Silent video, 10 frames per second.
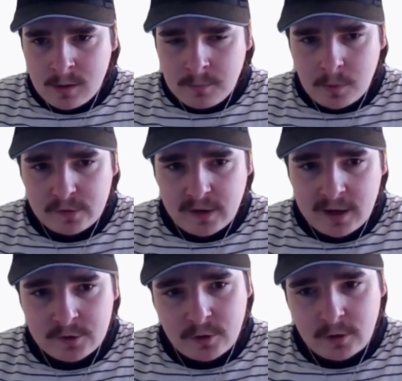most
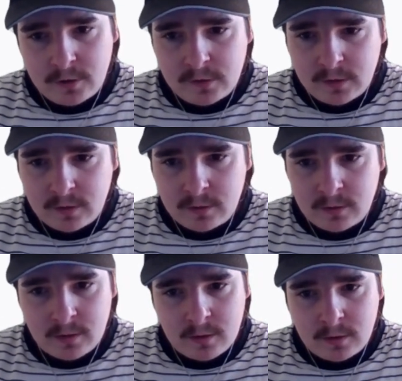hundreds.
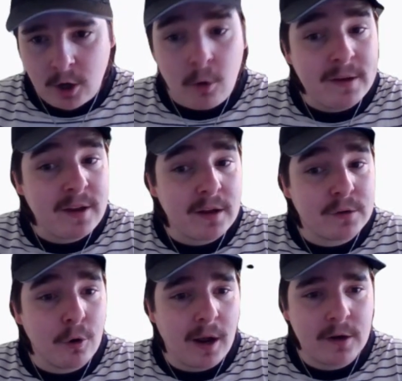Uh, no one's had
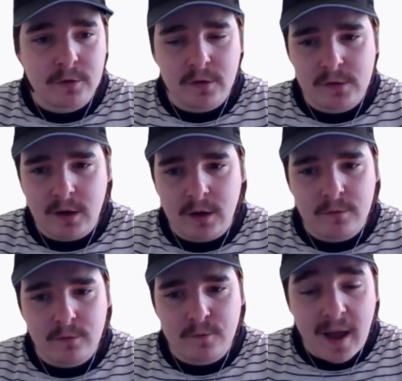200s this year.
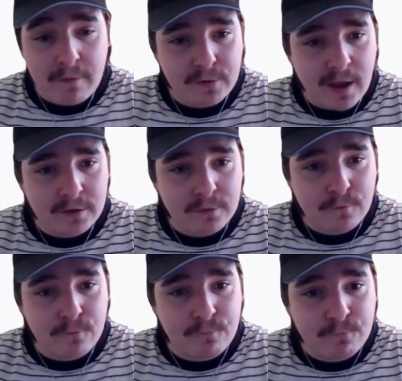Faf's had
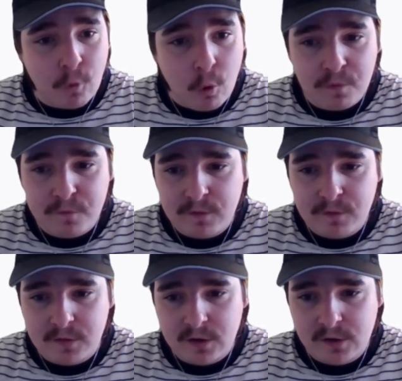
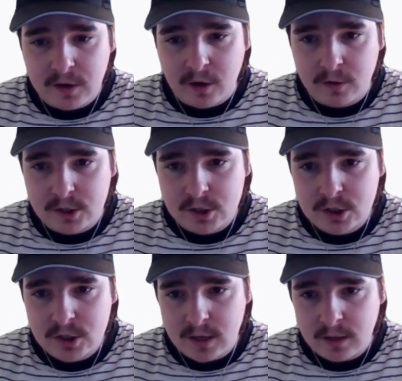450s this year. Holy
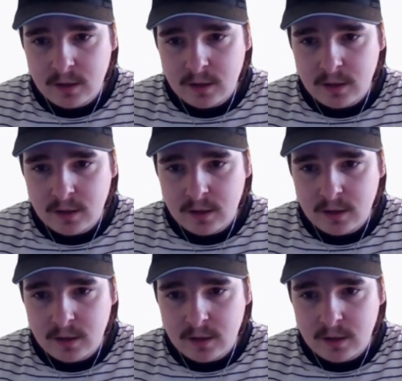shit.